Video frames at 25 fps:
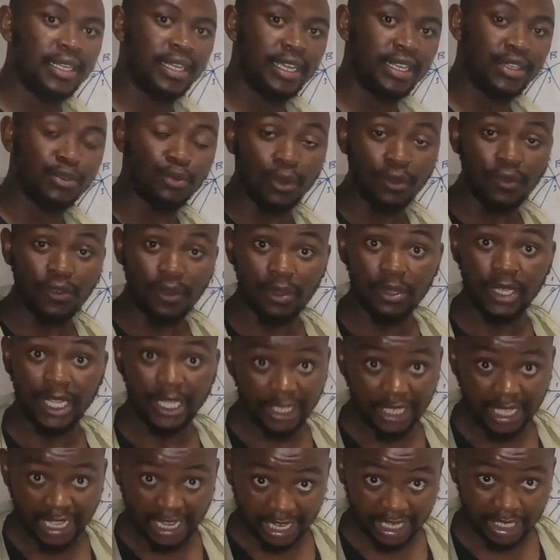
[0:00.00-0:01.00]
and we found
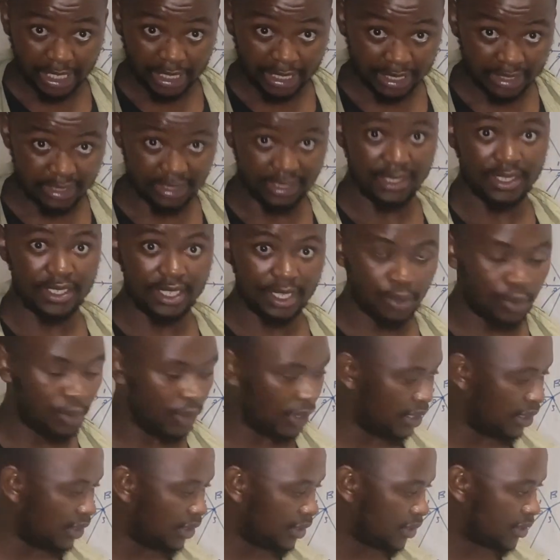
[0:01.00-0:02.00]
that they are indeed
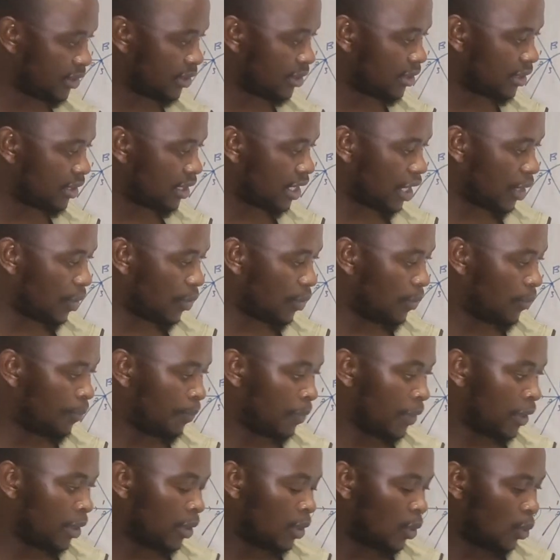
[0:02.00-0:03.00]
equal. Now,
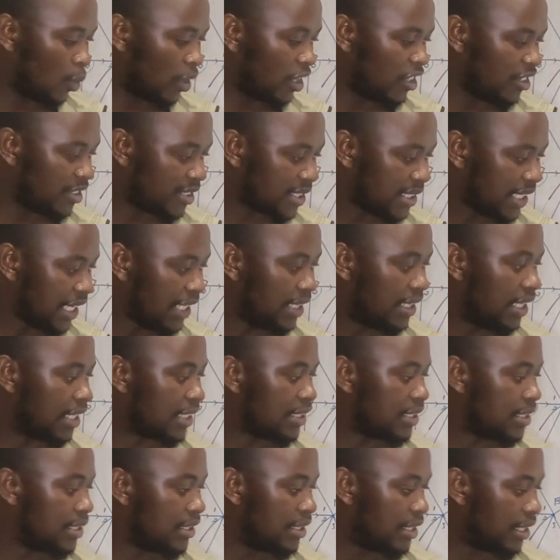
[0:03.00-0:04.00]
when you state
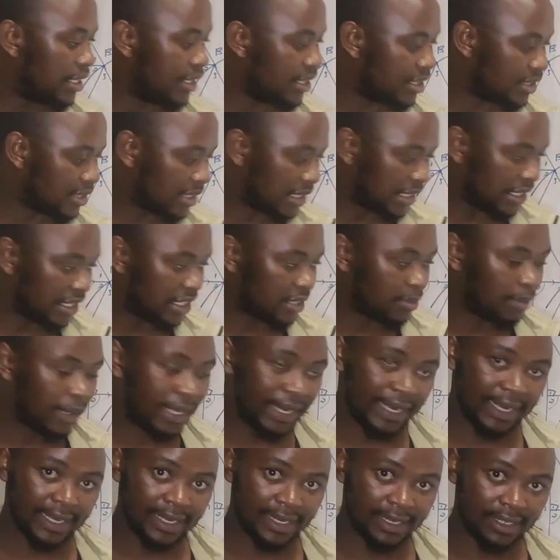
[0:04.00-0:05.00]
that it is indeed
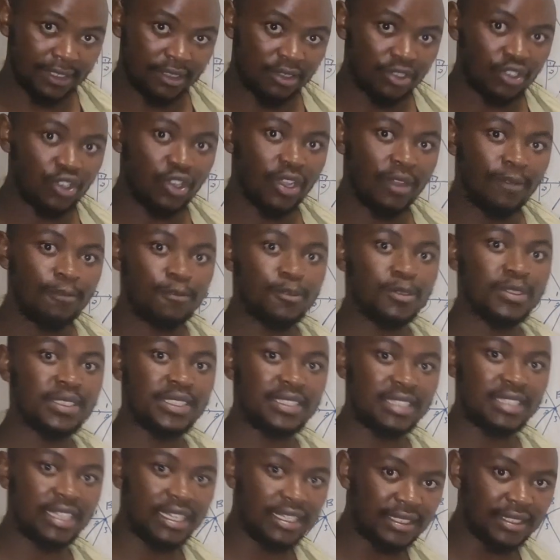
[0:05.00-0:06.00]
parallel, you have to
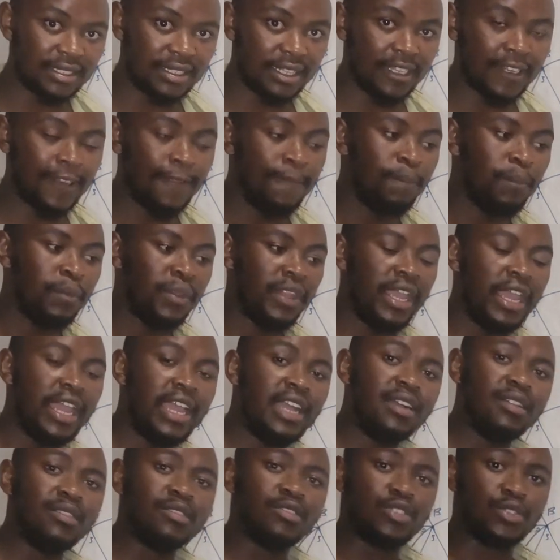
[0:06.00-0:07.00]
state that the
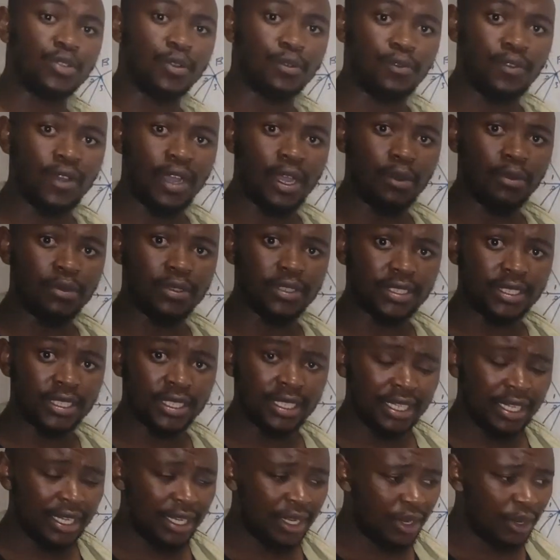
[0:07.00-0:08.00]
angles you found,
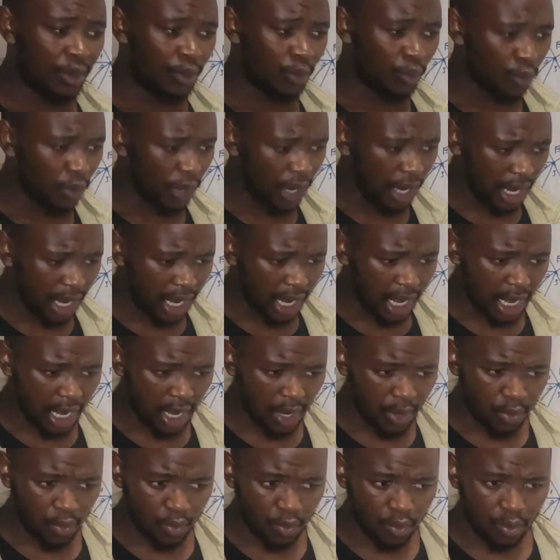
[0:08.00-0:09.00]

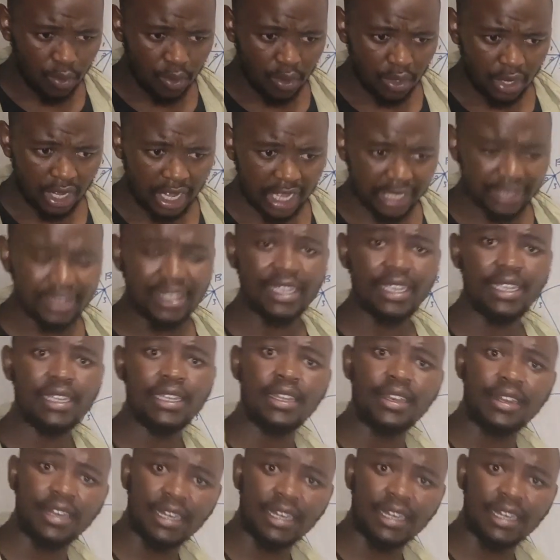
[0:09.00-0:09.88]
how are they